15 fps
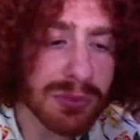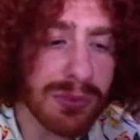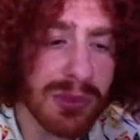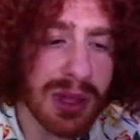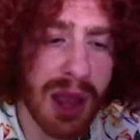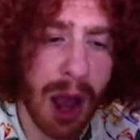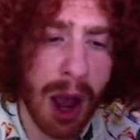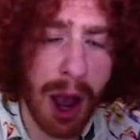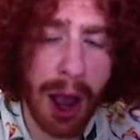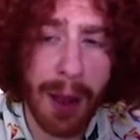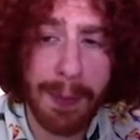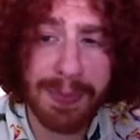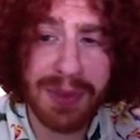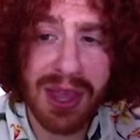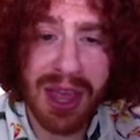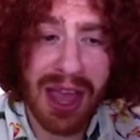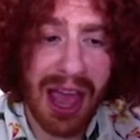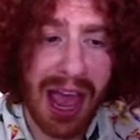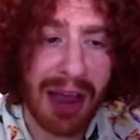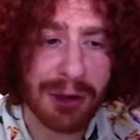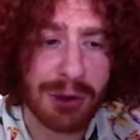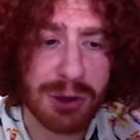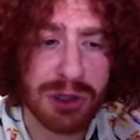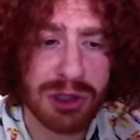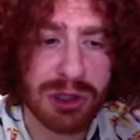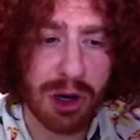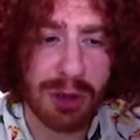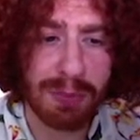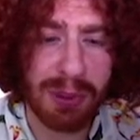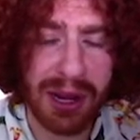How you
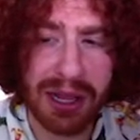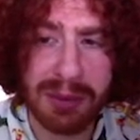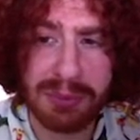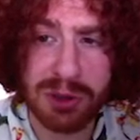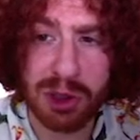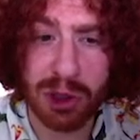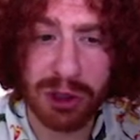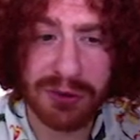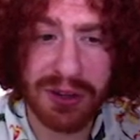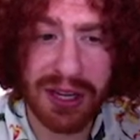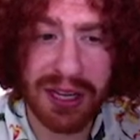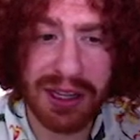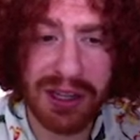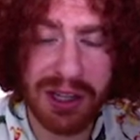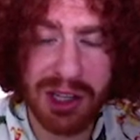start by observing,